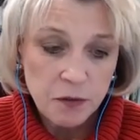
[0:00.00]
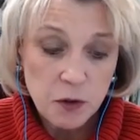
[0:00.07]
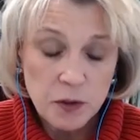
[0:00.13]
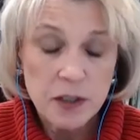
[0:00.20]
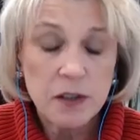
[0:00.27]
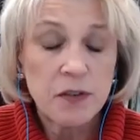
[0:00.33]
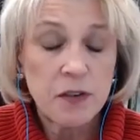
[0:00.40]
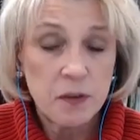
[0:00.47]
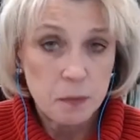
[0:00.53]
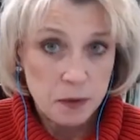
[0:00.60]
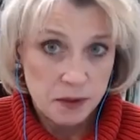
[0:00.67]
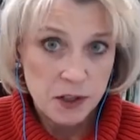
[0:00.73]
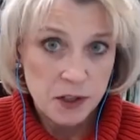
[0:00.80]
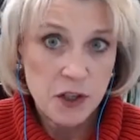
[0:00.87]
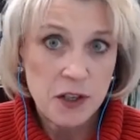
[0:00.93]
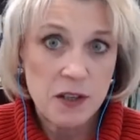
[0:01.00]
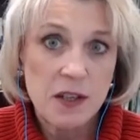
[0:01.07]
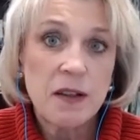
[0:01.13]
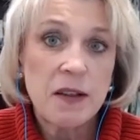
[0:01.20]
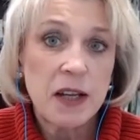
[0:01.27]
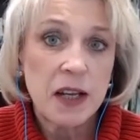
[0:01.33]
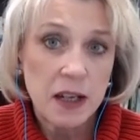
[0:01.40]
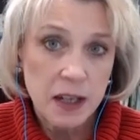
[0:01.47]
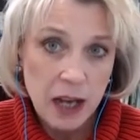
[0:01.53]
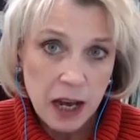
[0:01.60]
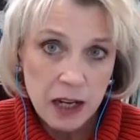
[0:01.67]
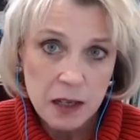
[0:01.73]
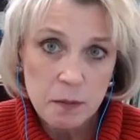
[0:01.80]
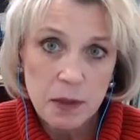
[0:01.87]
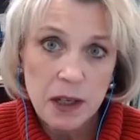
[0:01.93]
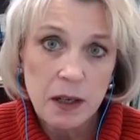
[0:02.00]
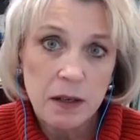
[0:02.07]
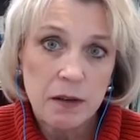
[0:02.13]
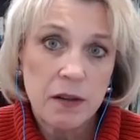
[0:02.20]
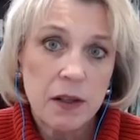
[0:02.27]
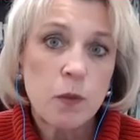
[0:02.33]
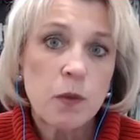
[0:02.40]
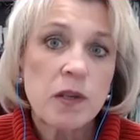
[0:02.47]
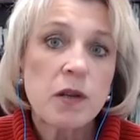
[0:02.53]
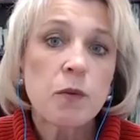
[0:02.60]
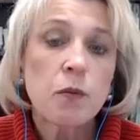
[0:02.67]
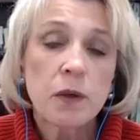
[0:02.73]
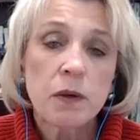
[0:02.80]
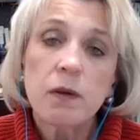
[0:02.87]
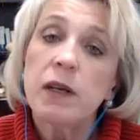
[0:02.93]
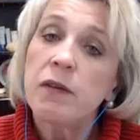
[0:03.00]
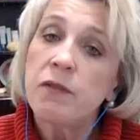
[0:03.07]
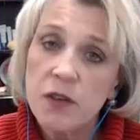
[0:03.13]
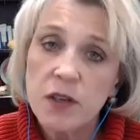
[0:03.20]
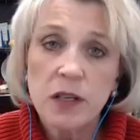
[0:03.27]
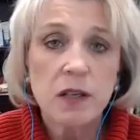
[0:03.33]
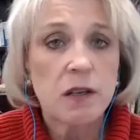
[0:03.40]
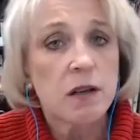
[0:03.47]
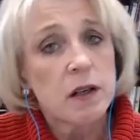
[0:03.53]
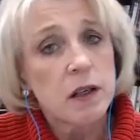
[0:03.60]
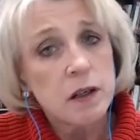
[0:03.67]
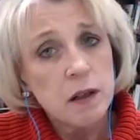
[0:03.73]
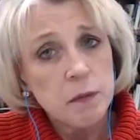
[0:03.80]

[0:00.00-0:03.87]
different positions in the Academy, there was a real emphasis on it,